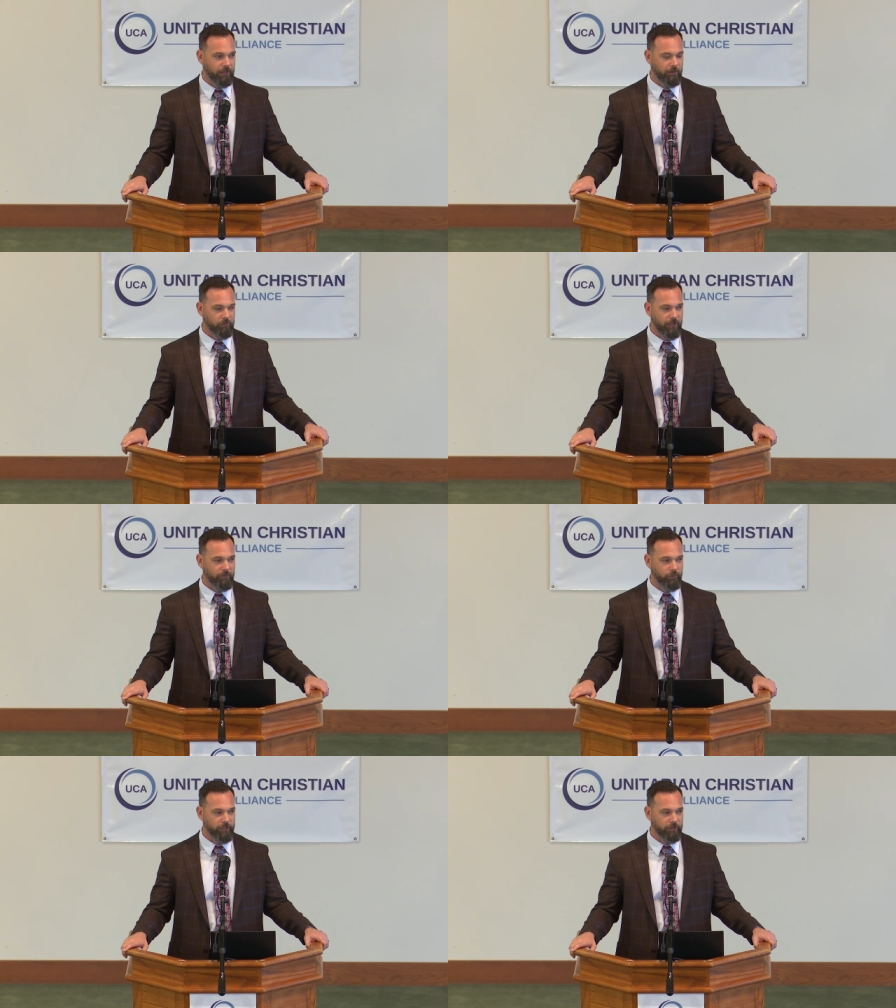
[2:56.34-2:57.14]
I'm
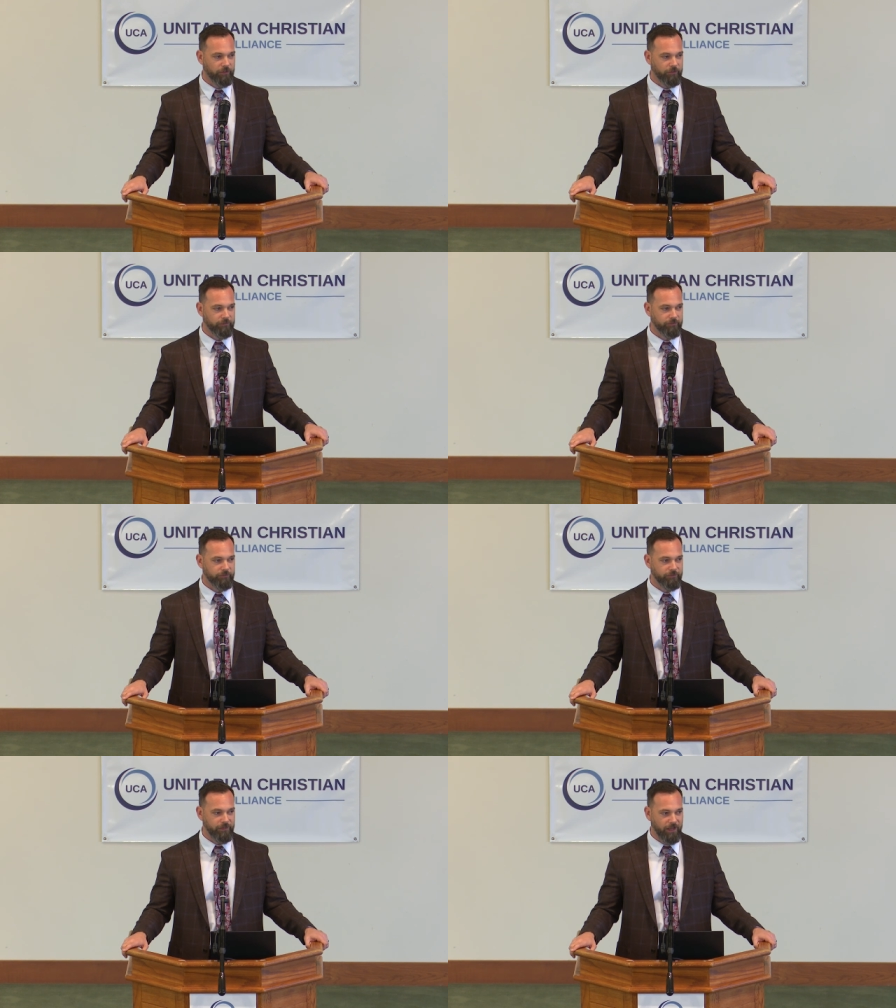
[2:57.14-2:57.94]
glad we are
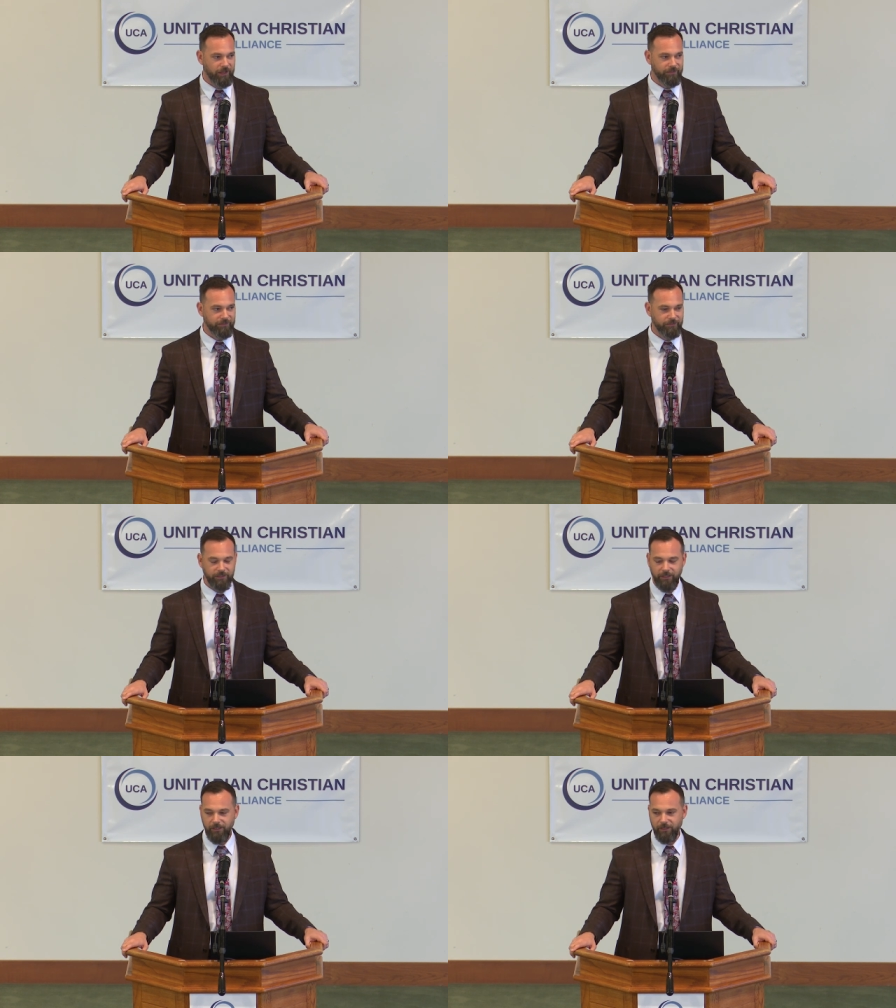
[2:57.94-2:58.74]
not
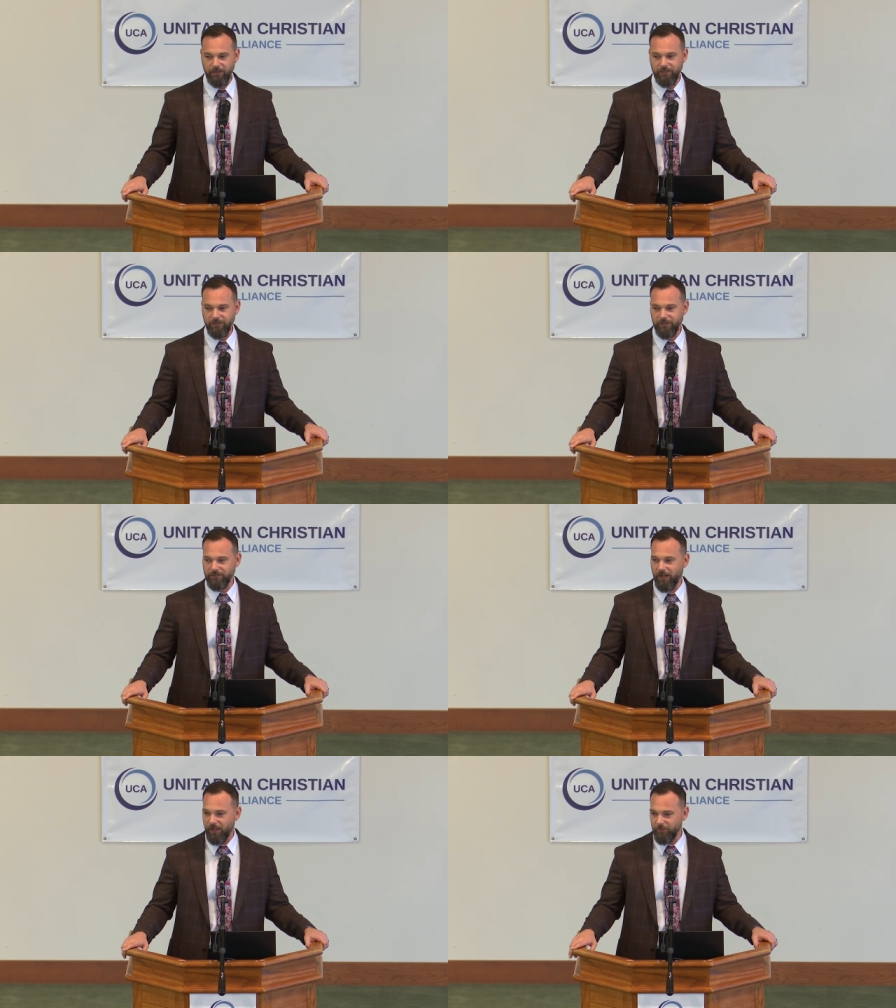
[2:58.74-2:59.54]
in a, a
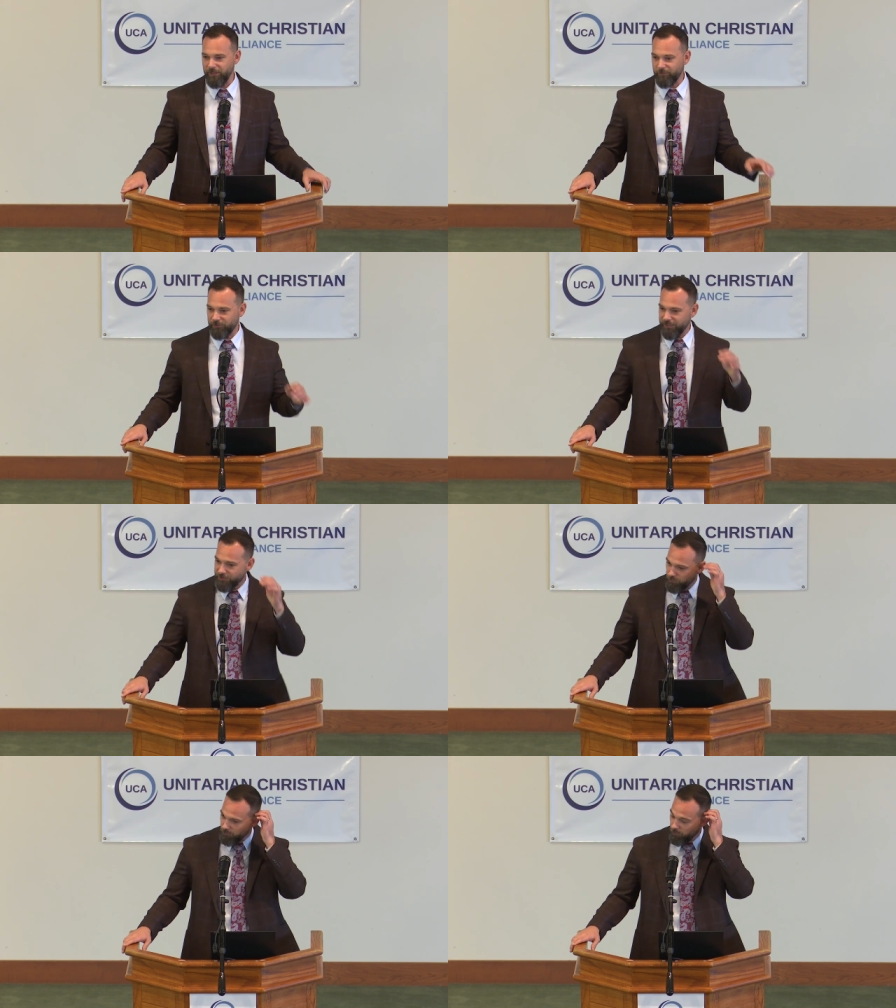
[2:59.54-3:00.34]
time and a
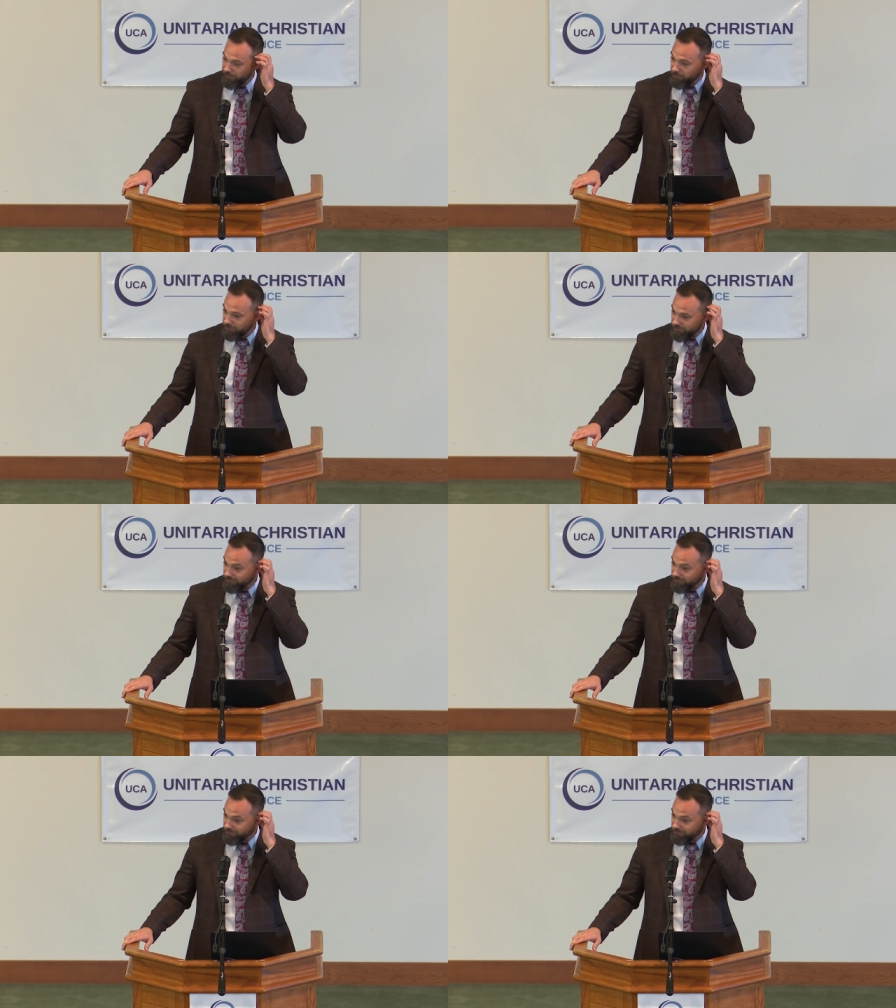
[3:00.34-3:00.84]
place where we are